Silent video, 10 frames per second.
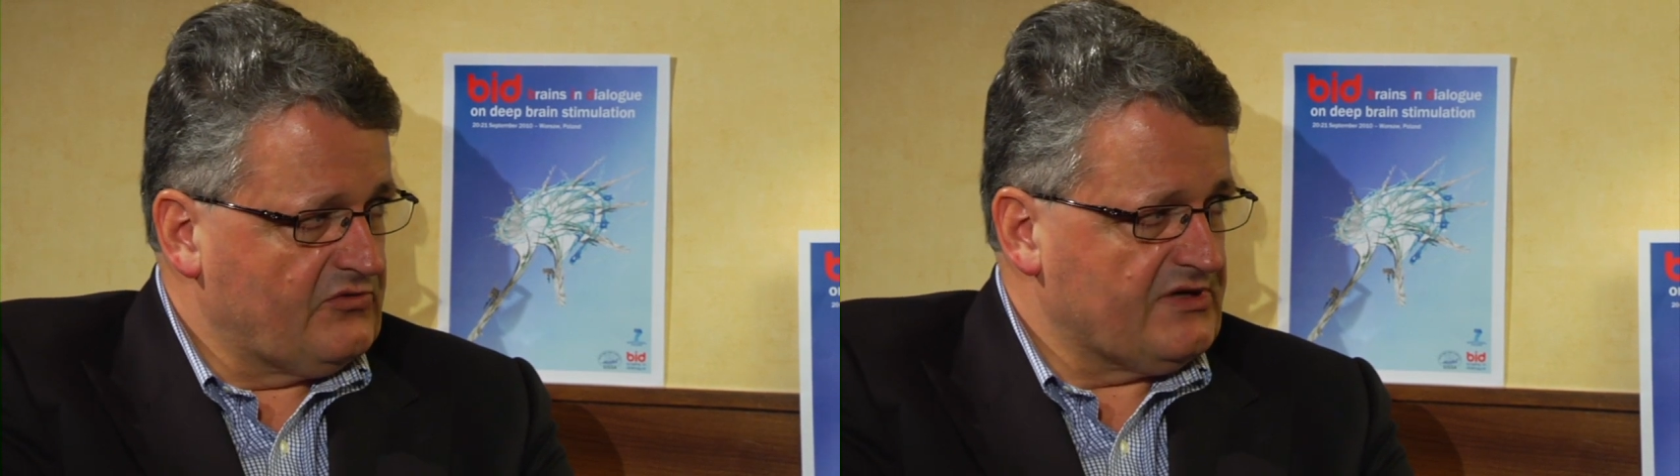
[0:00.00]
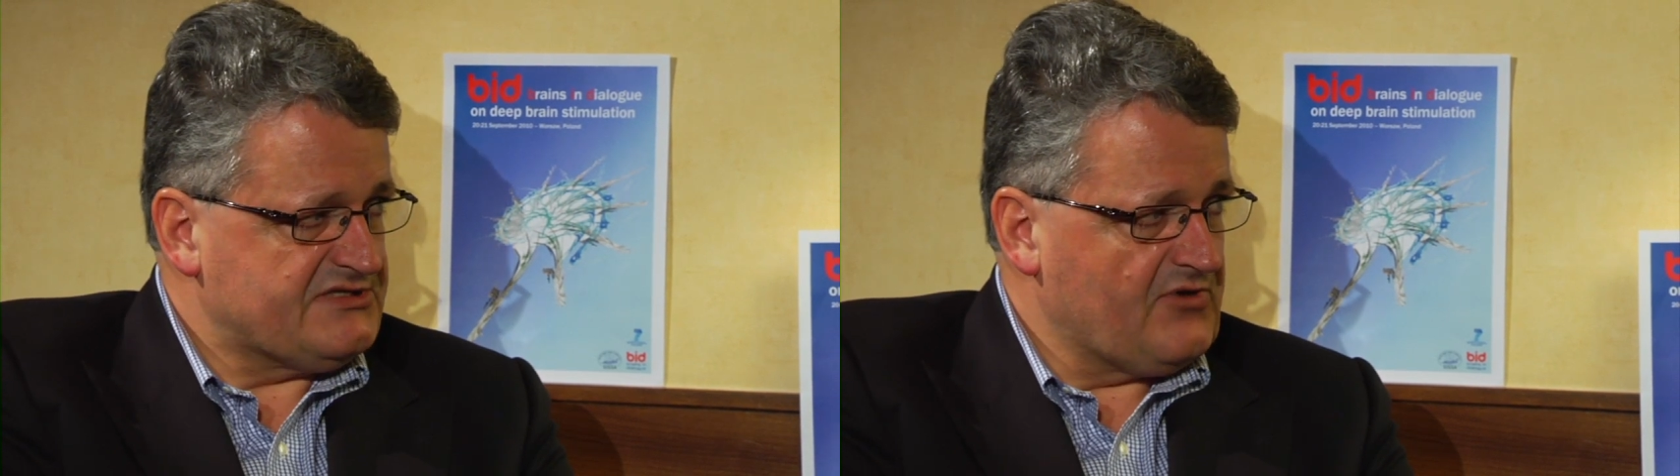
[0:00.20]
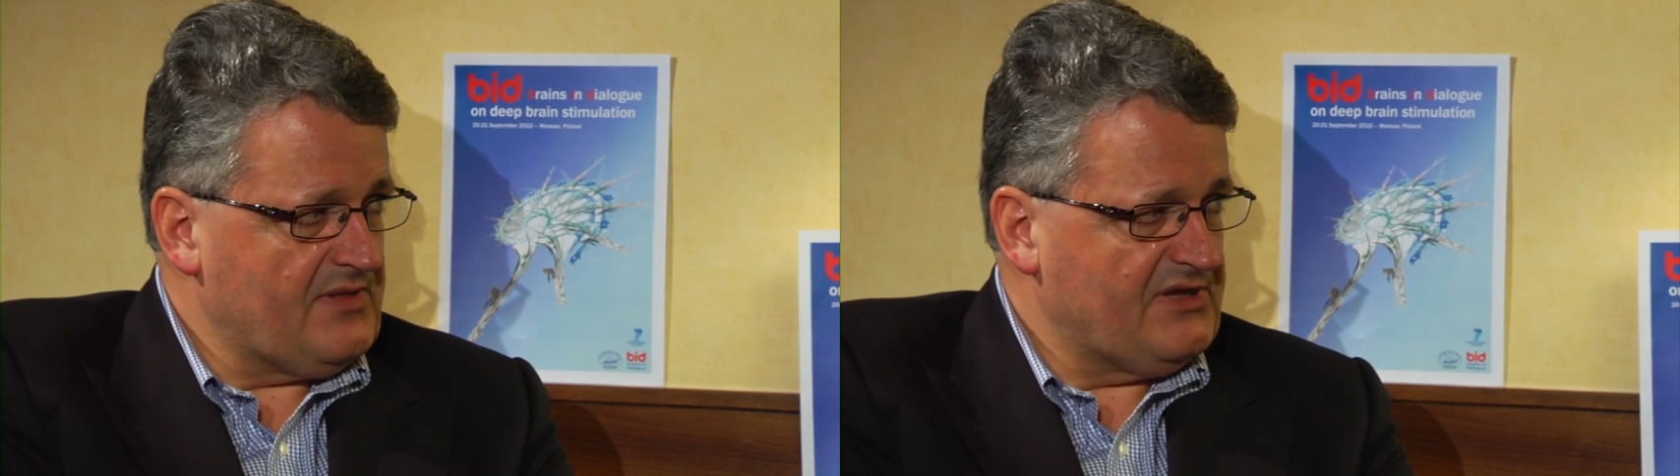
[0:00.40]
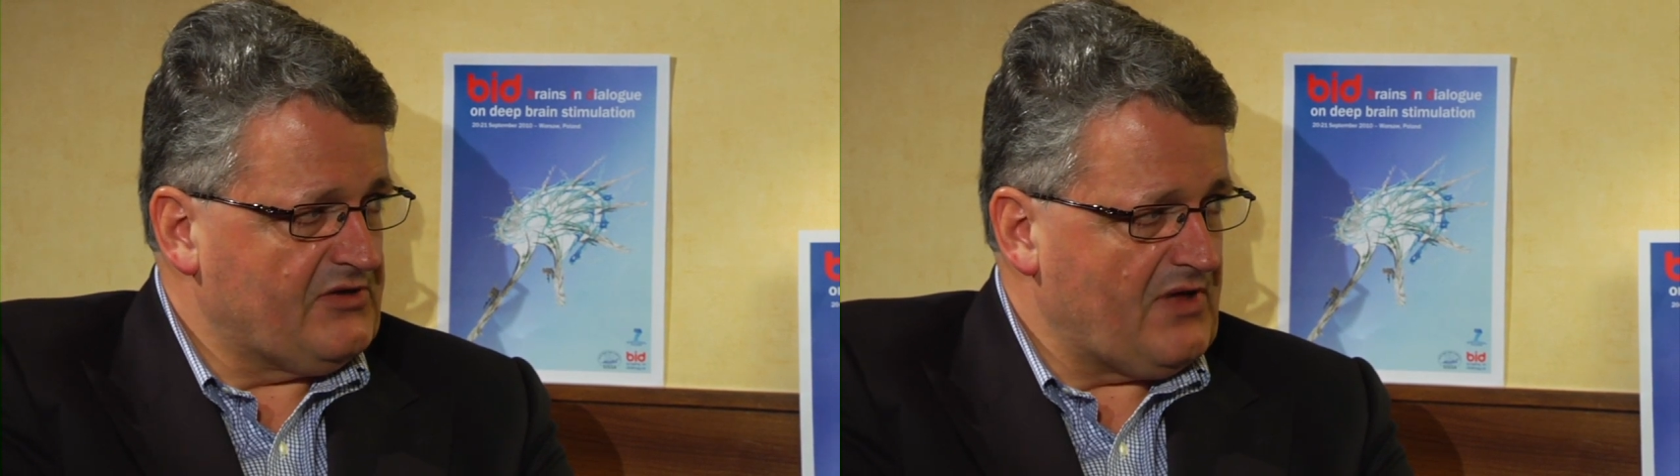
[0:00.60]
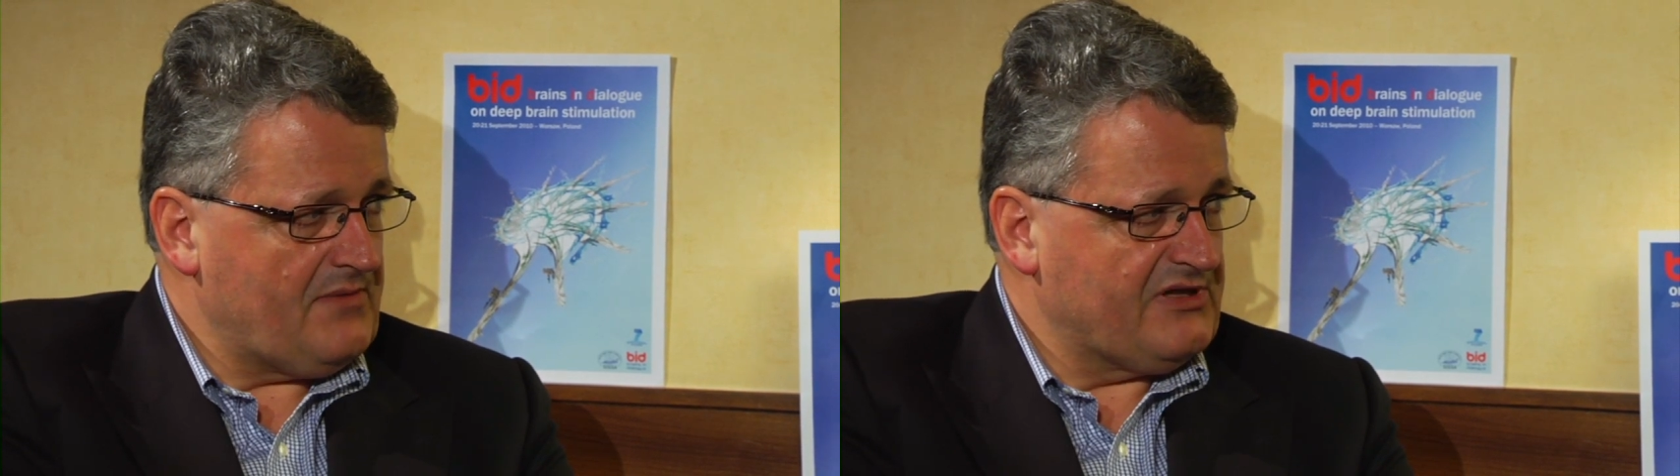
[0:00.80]
to extremely
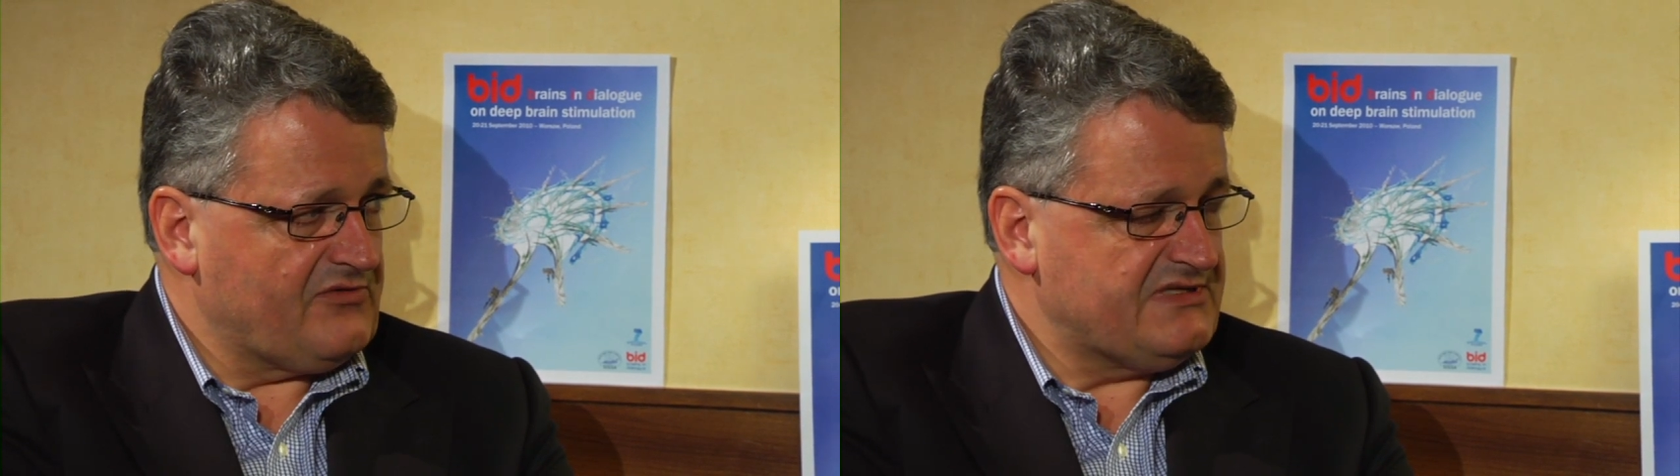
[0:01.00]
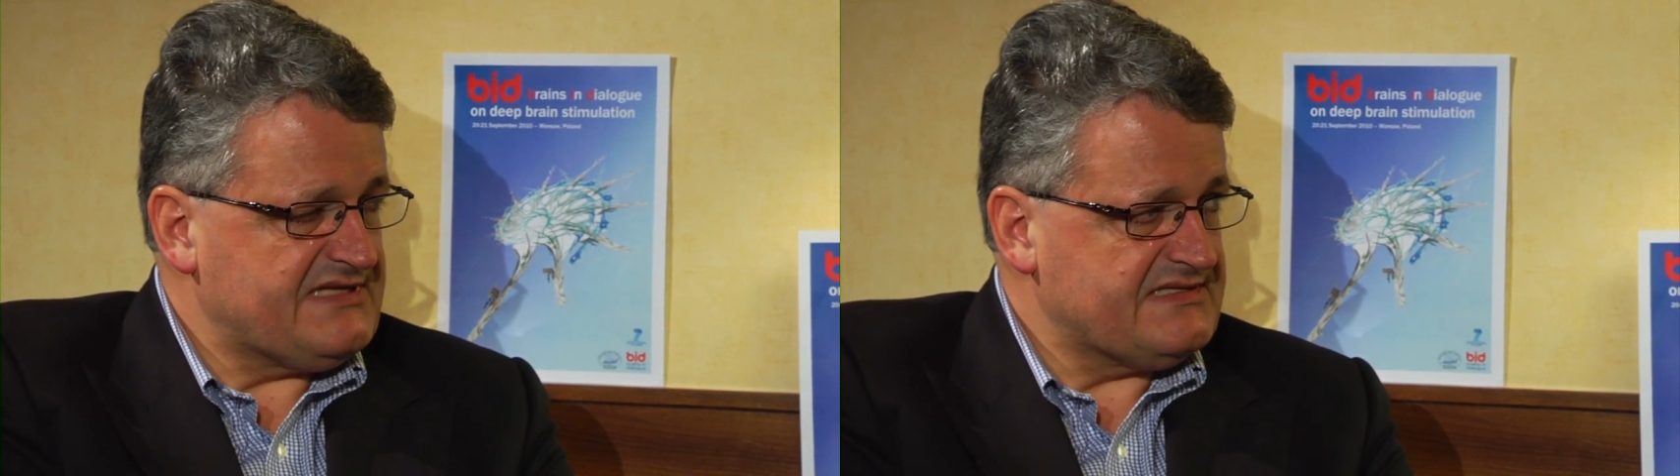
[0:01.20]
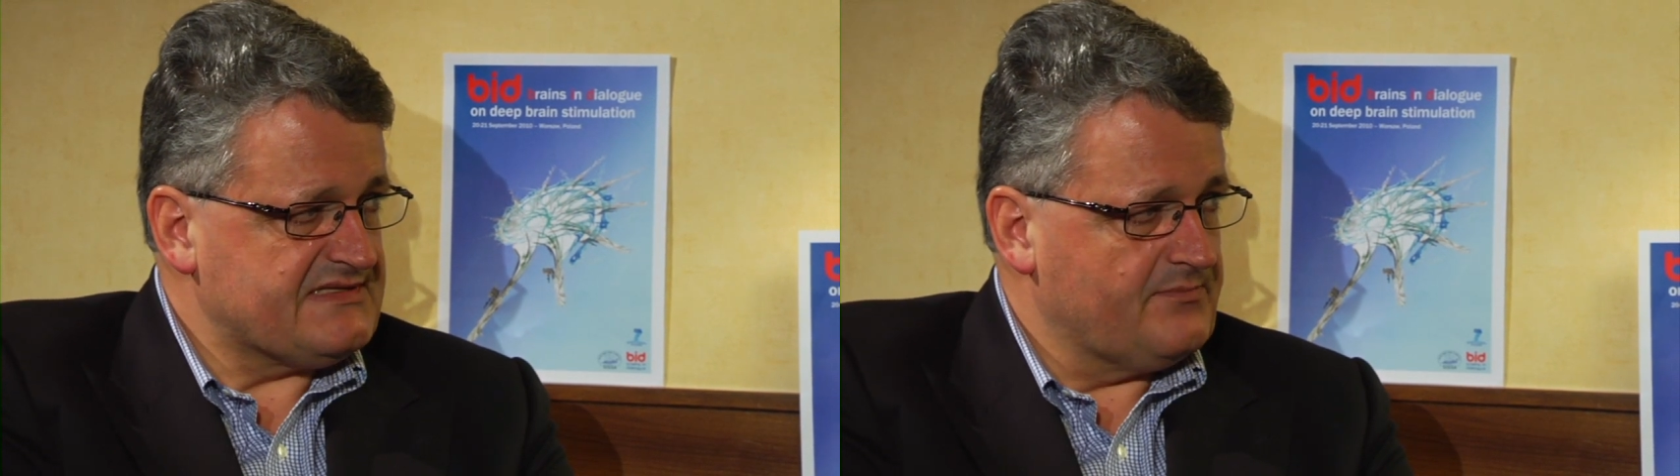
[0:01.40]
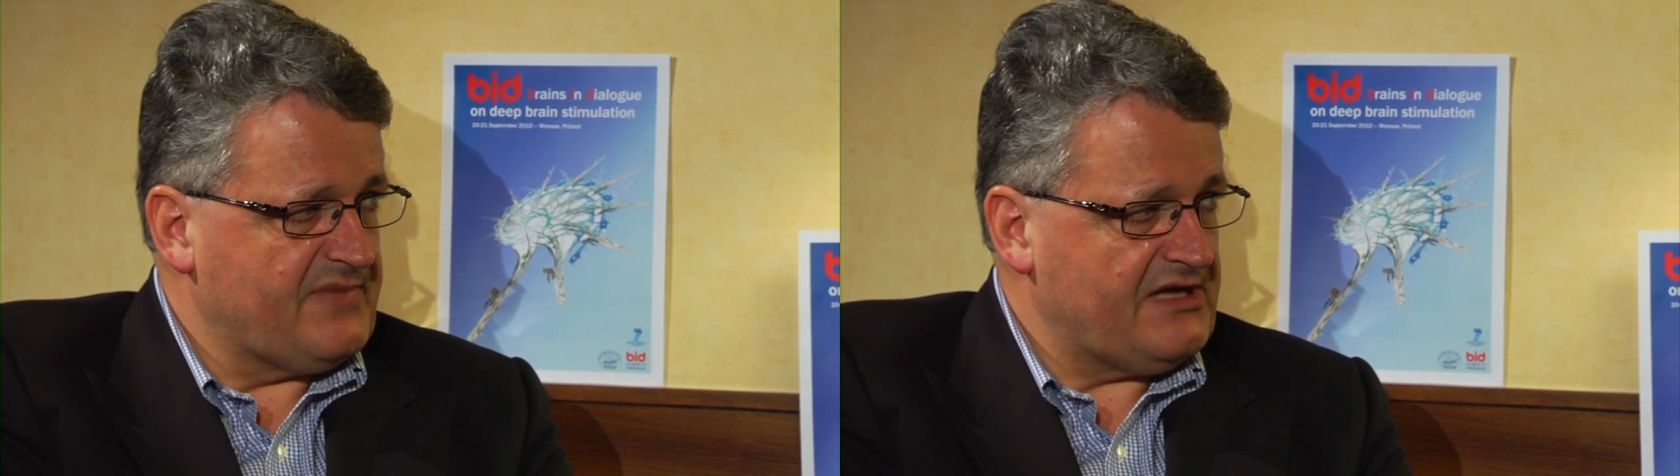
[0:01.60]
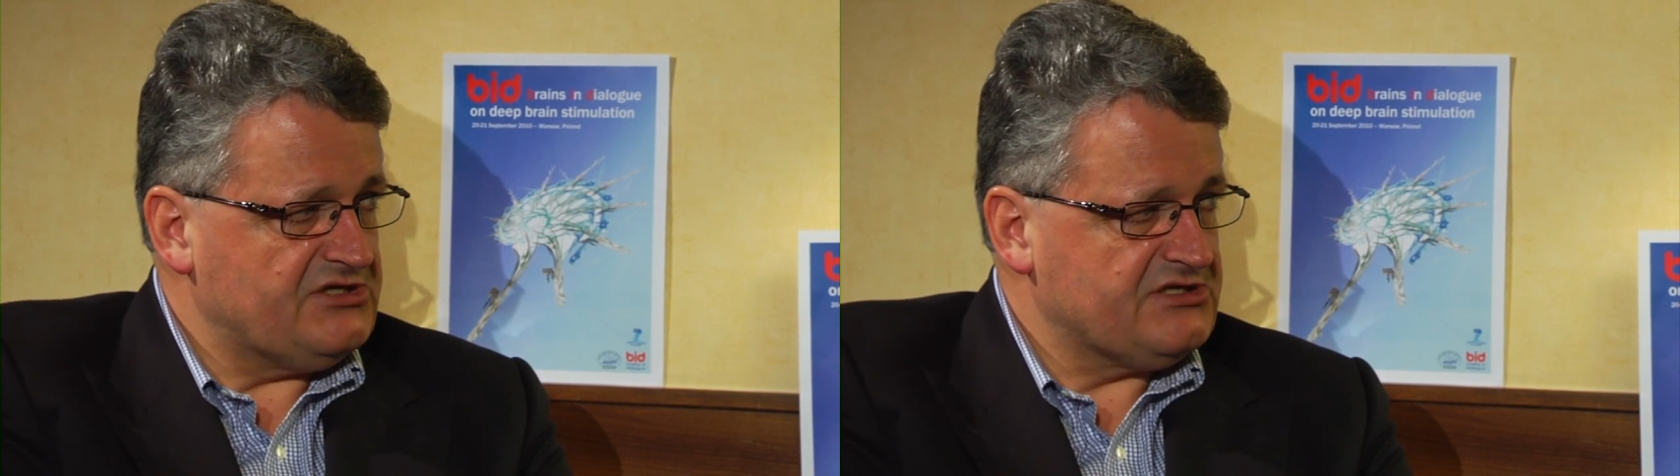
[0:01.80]
treatment-resistant
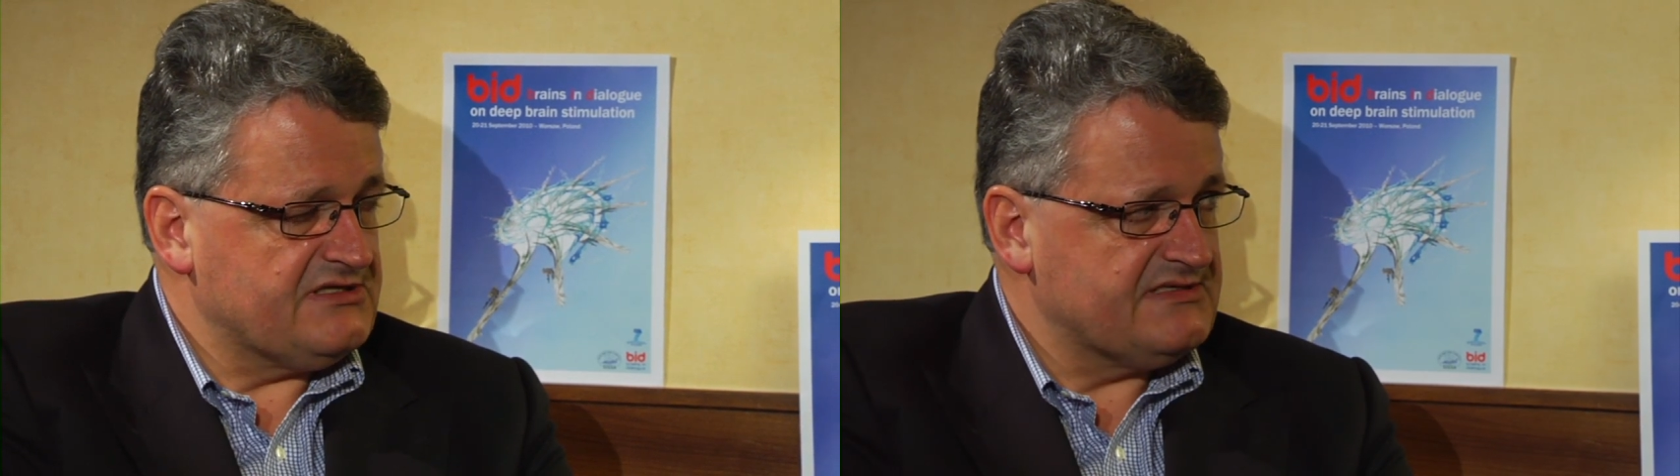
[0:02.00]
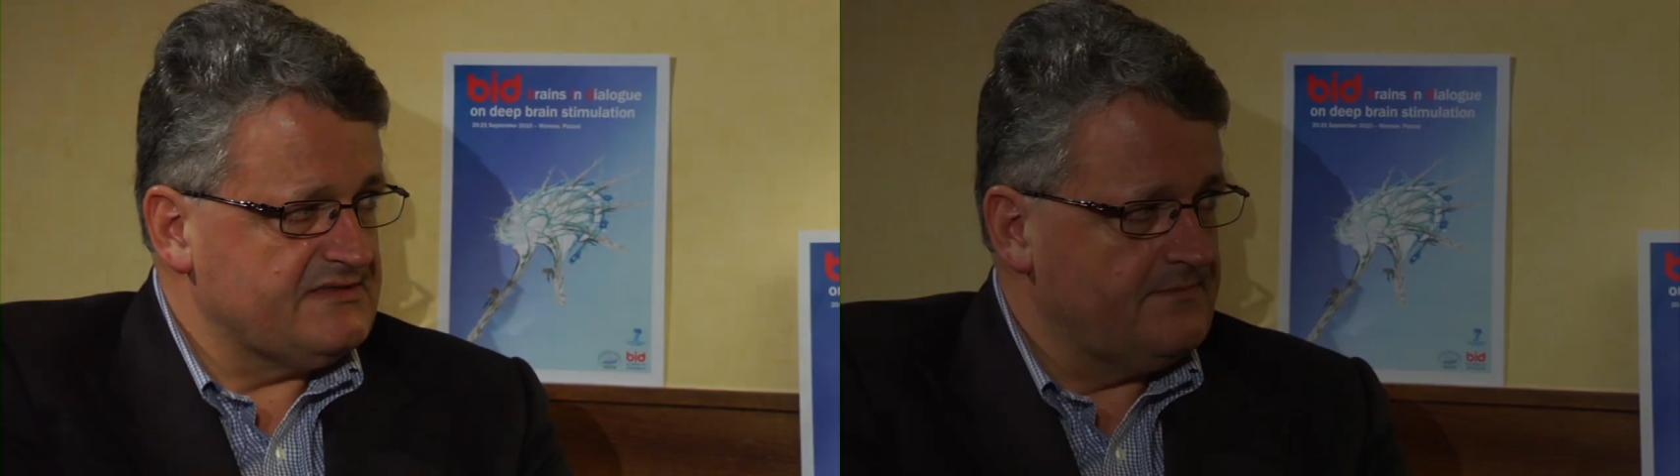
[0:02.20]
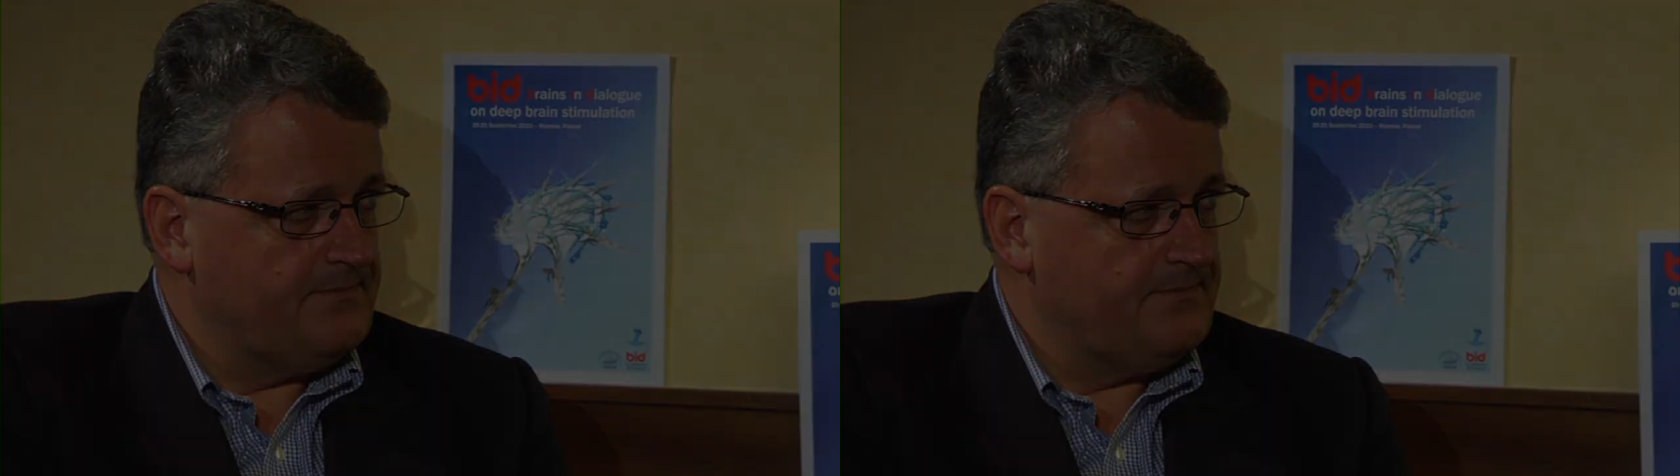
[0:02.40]
patients.